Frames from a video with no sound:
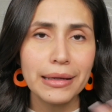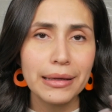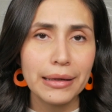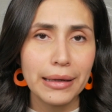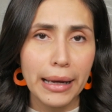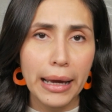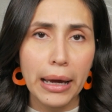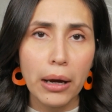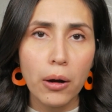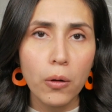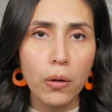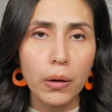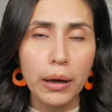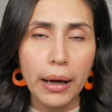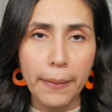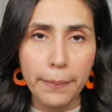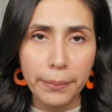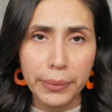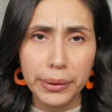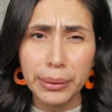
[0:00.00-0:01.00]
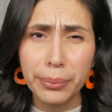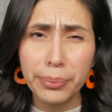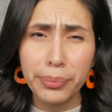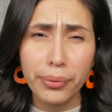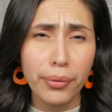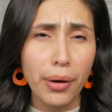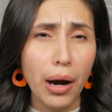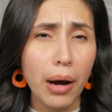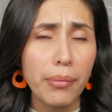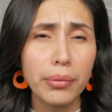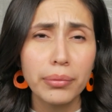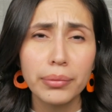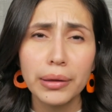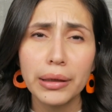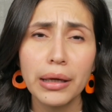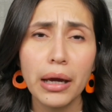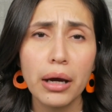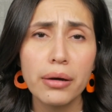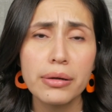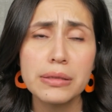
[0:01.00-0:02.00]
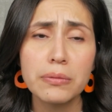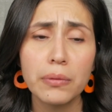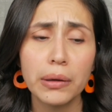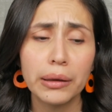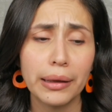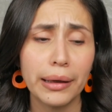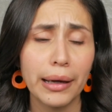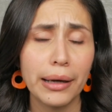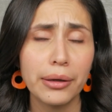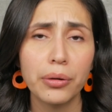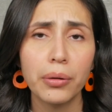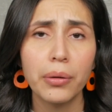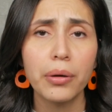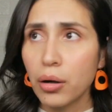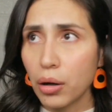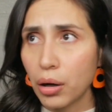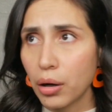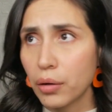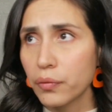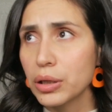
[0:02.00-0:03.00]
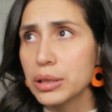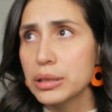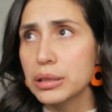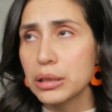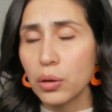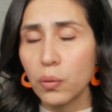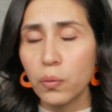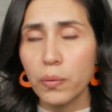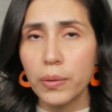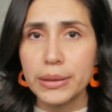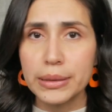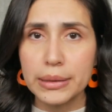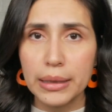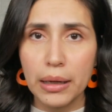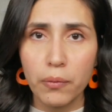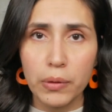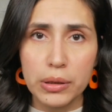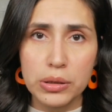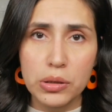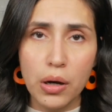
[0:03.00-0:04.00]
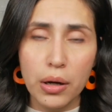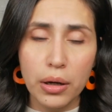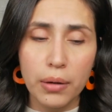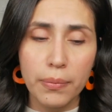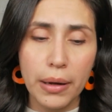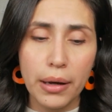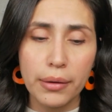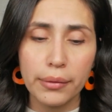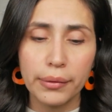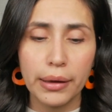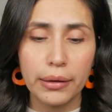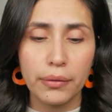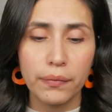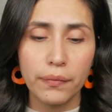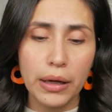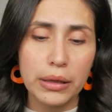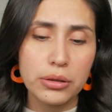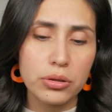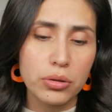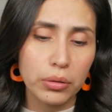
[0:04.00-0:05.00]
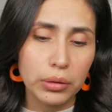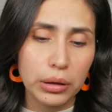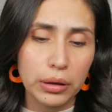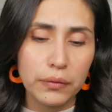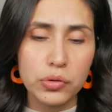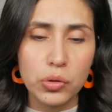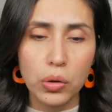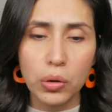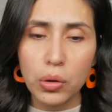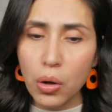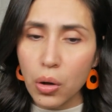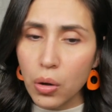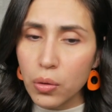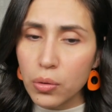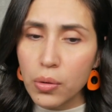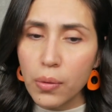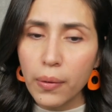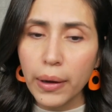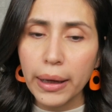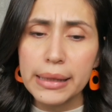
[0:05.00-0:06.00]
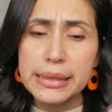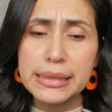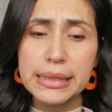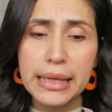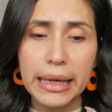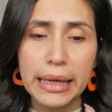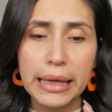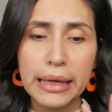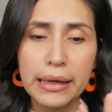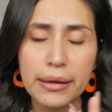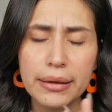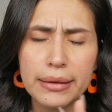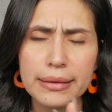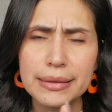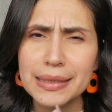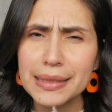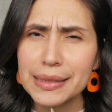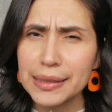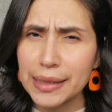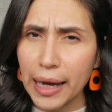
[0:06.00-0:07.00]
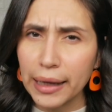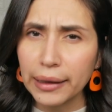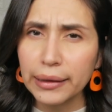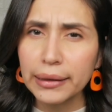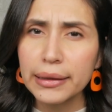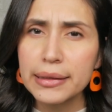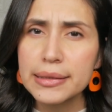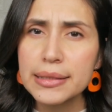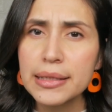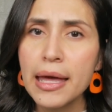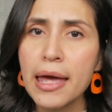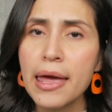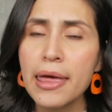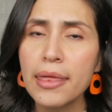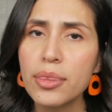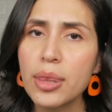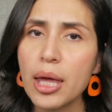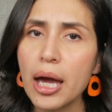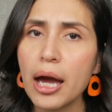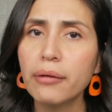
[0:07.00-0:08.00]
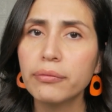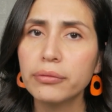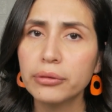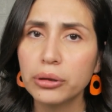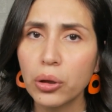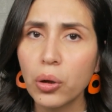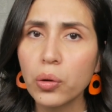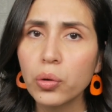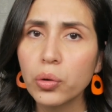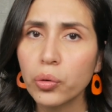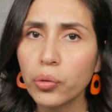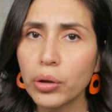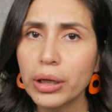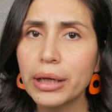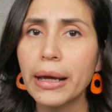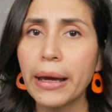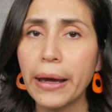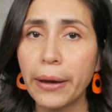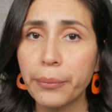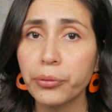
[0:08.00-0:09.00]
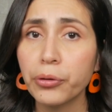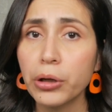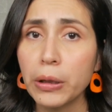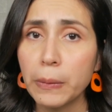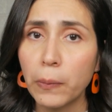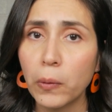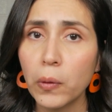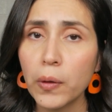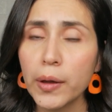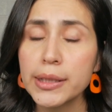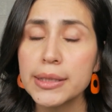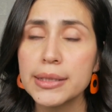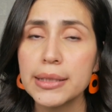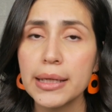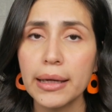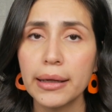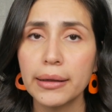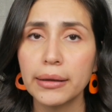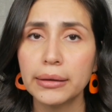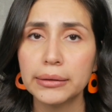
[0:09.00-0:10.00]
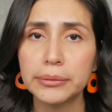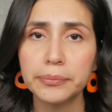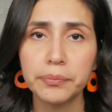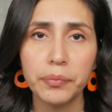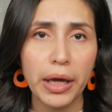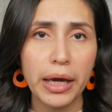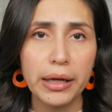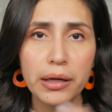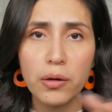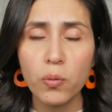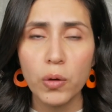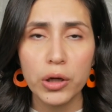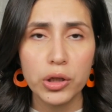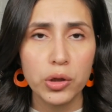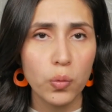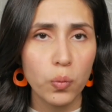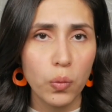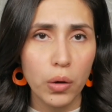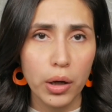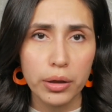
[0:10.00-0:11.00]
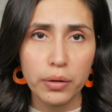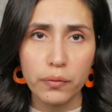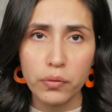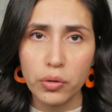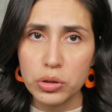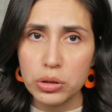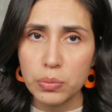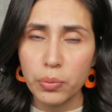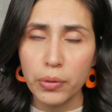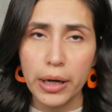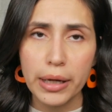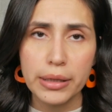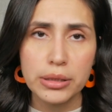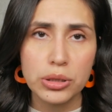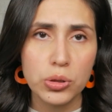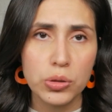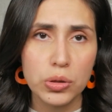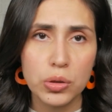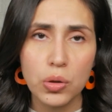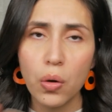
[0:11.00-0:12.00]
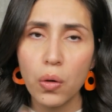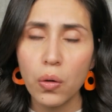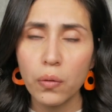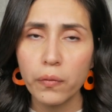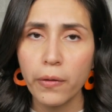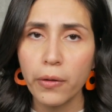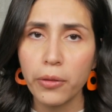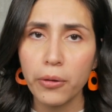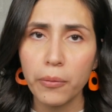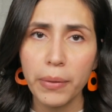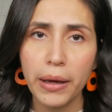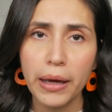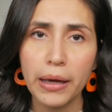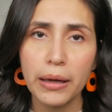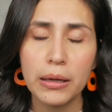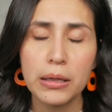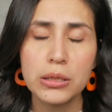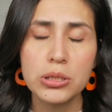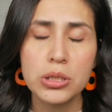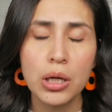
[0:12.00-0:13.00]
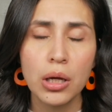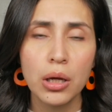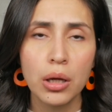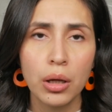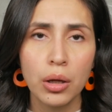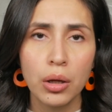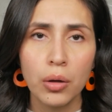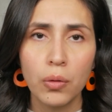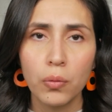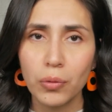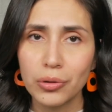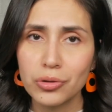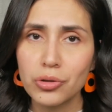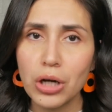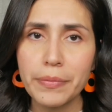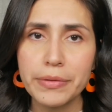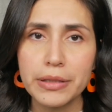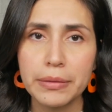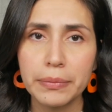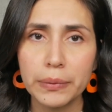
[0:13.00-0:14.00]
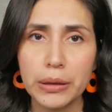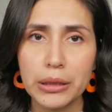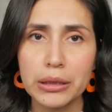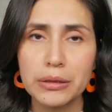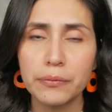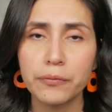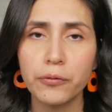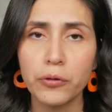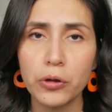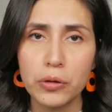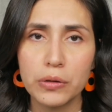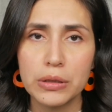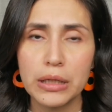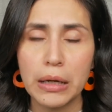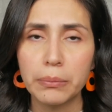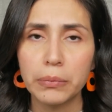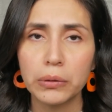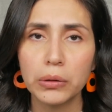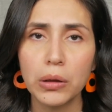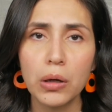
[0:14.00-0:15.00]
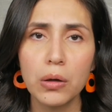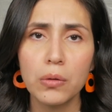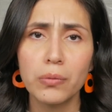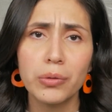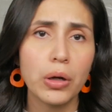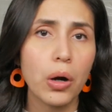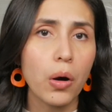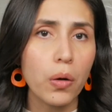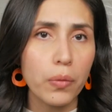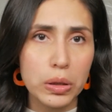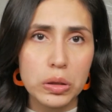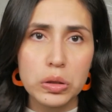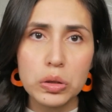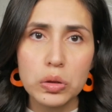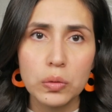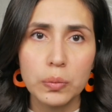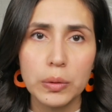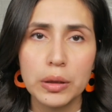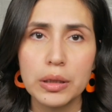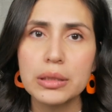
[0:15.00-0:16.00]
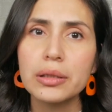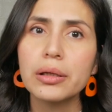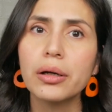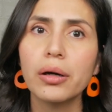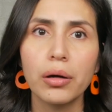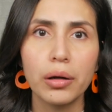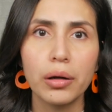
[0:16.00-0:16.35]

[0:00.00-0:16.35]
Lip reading: nail company probably carries one. Like I know obviously the ones that we talk about, like Vetral, Leafgel, Kokoist, and Stalix, they have low grit emery boards. And any one you want of those brands, just go over to their page. We'll drop some links for you down below. We always do, because there are